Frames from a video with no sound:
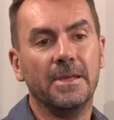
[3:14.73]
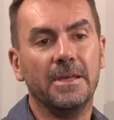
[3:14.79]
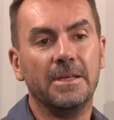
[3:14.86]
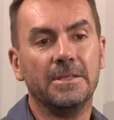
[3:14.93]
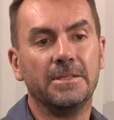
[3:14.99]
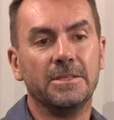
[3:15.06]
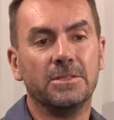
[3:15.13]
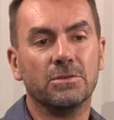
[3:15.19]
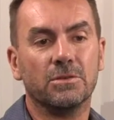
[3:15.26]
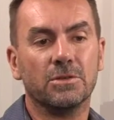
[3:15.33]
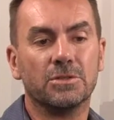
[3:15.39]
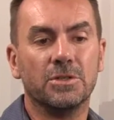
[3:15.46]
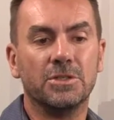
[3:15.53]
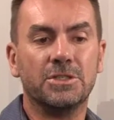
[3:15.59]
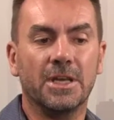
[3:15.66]
It is
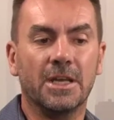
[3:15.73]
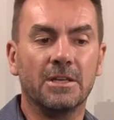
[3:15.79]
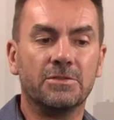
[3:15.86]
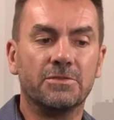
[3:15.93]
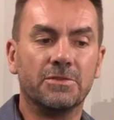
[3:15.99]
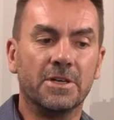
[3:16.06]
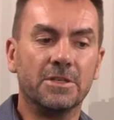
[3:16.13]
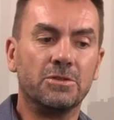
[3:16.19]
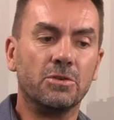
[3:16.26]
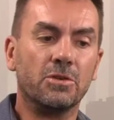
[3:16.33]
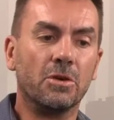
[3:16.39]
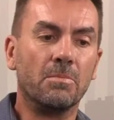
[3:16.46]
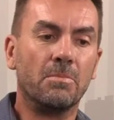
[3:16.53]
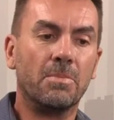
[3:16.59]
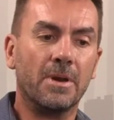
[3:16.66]
also a challenge for us to
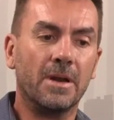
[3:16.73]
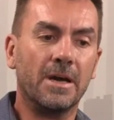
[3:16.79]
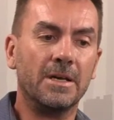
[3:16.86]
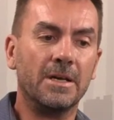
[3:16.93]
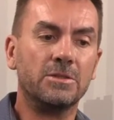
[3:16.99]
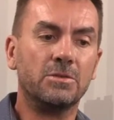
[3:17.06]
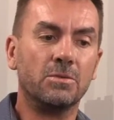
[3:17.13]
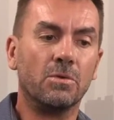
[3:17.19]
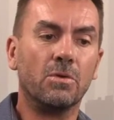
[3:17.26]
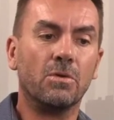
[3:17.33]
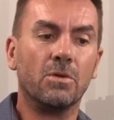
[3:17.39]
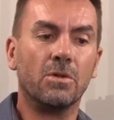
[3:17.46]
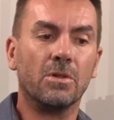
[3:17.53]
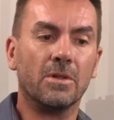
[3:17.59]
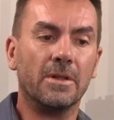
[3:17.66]
comply to
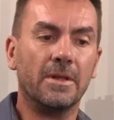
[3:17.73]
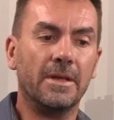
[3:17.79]
all